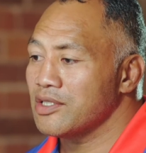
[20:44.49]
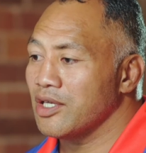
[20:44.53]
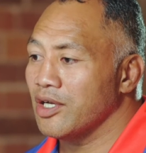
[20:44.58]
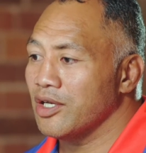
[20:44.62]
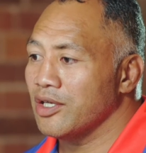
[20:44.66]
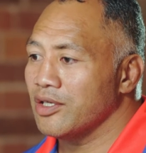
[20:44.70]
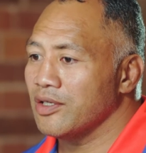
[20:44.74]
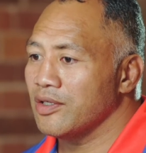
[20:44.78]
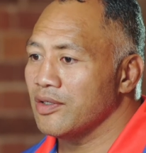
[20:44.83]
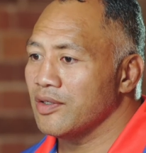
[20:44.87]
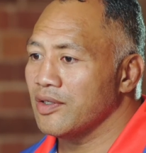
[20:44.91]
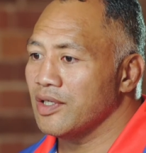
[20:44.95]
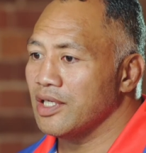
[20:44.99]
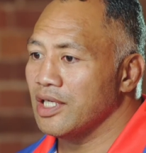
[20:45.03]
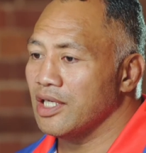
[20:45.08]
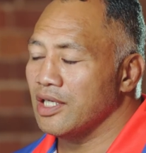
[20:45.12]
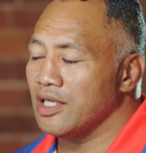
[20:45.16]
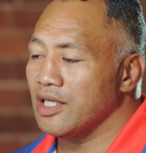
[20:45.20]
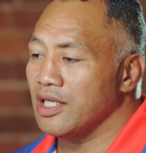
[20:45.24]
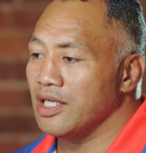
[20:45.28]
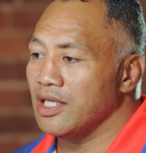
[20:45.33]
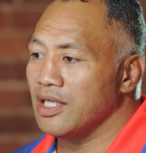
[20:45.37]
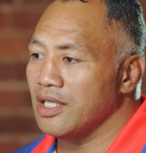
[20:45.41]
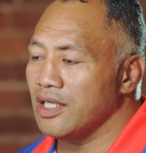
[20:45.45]
So
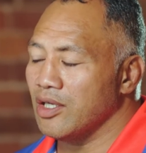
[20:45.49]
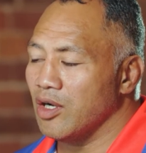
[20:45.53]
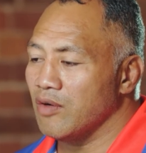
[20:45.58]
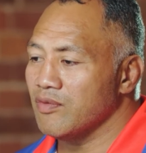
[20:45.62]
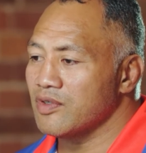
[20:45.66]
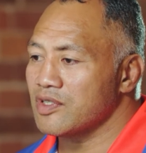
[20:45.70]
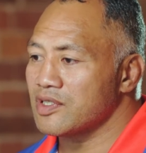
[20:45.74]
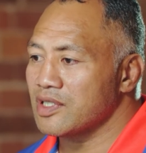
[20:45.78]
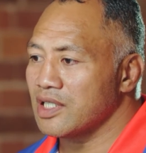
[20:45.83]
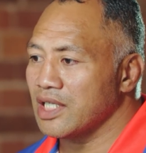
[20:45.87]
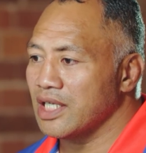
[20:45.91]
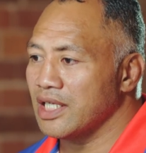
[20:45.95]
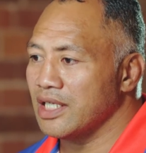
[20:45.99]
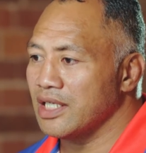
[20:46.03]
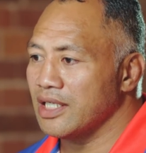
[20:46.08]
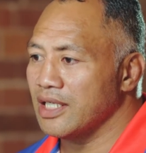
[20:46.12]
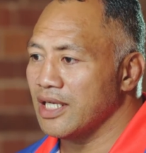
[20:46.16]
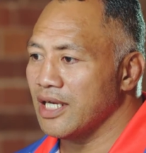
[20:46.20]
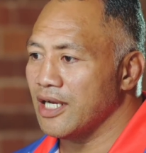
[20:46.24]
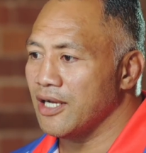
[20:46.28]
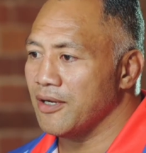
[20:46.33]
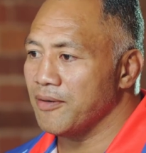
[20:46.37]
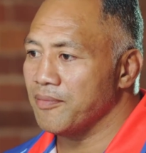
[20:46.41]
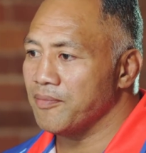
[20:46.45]
it obviously,